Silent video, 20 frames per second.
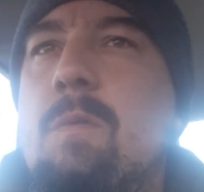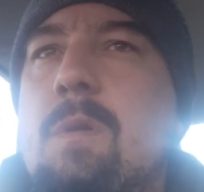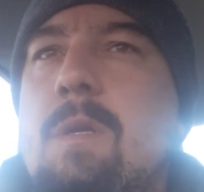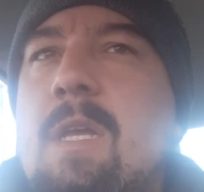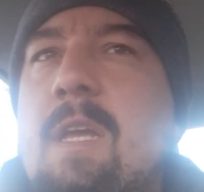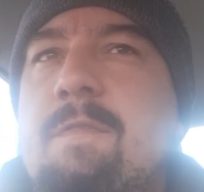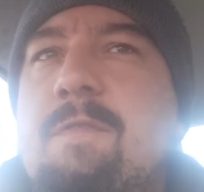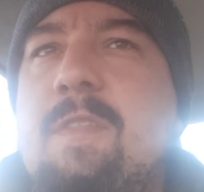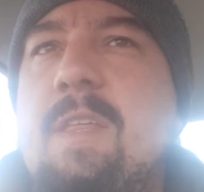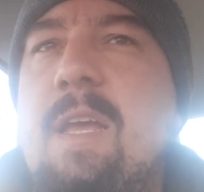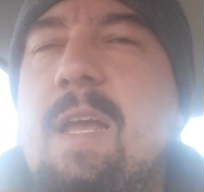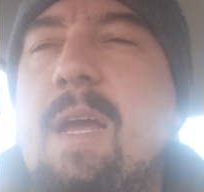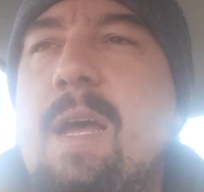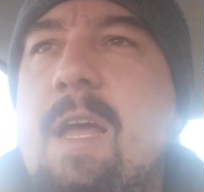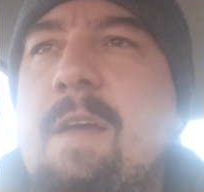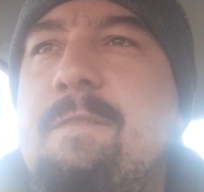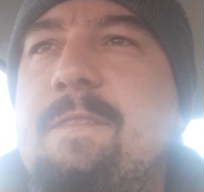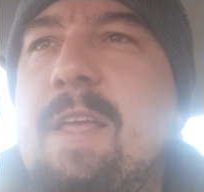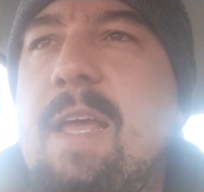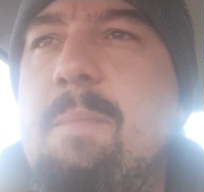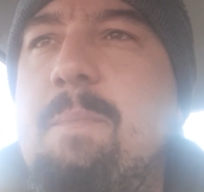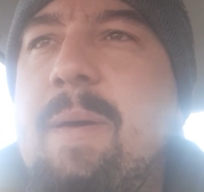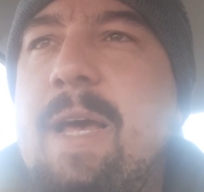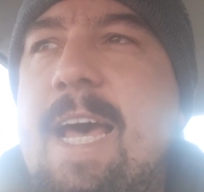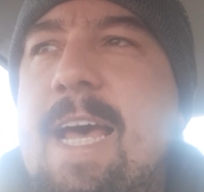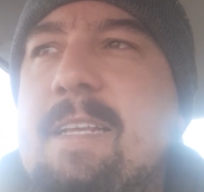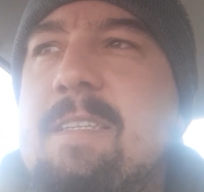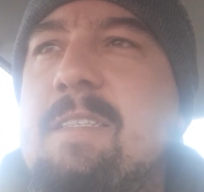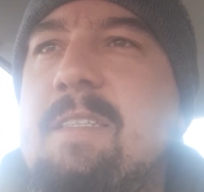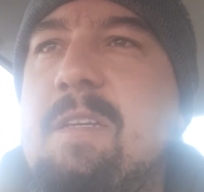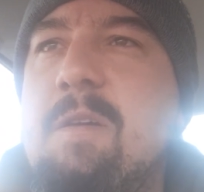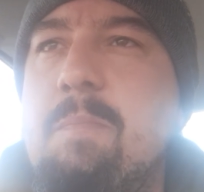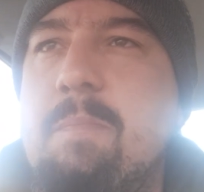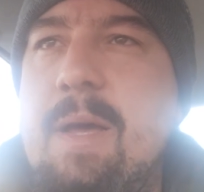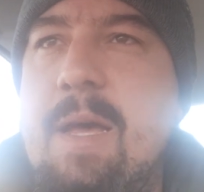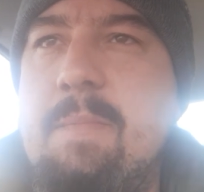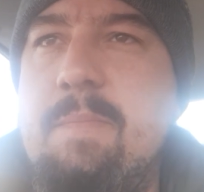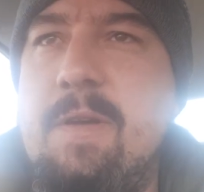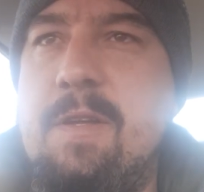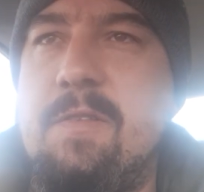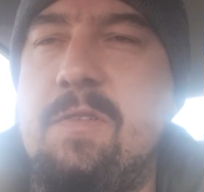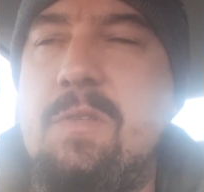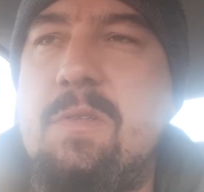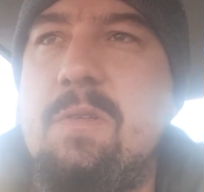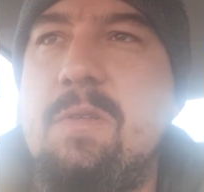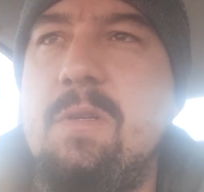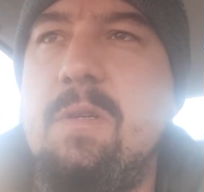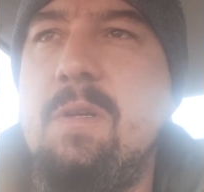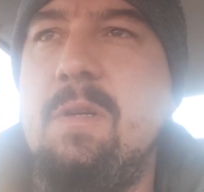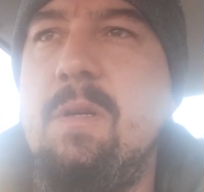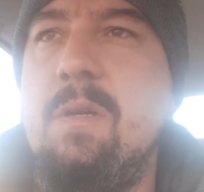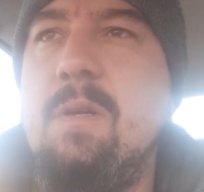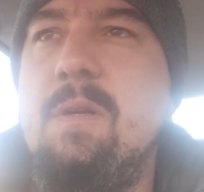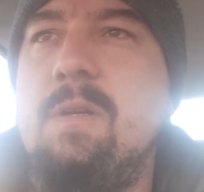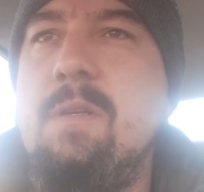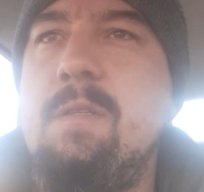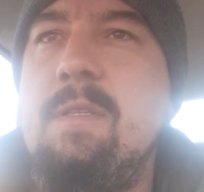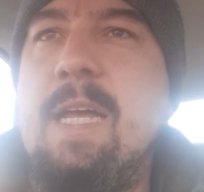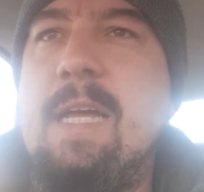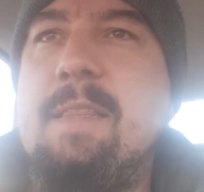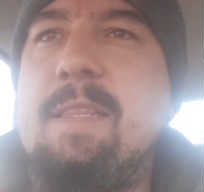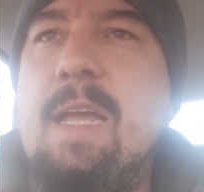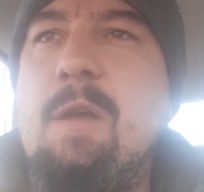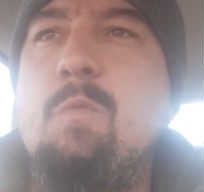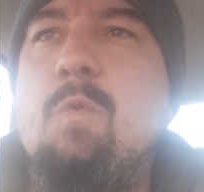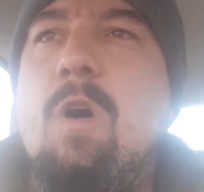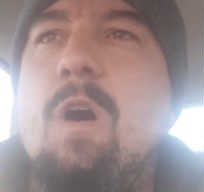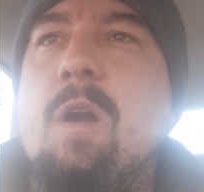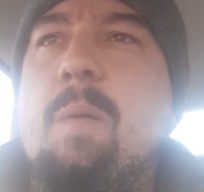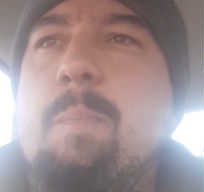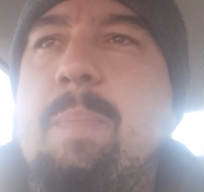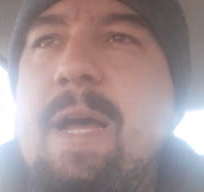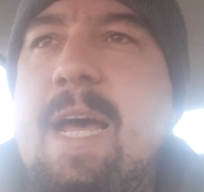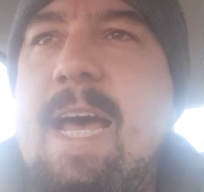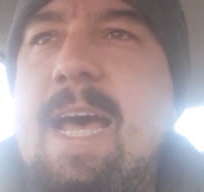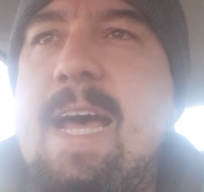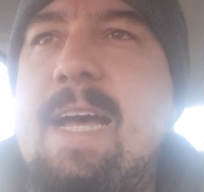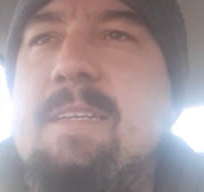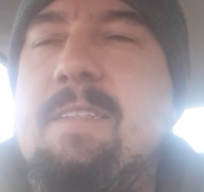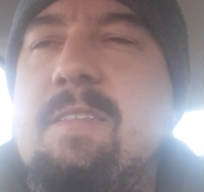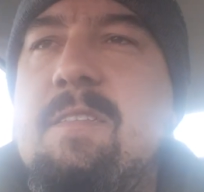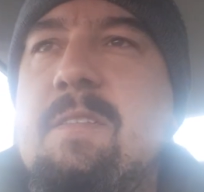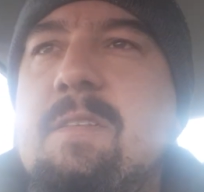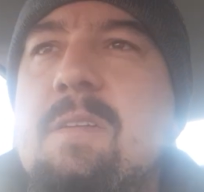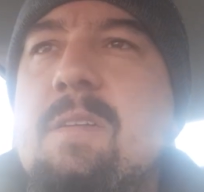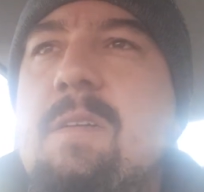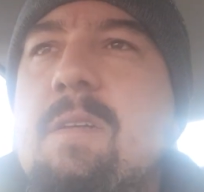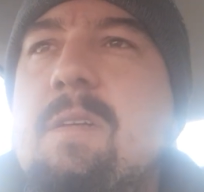if they pass the amendments that they want to pass,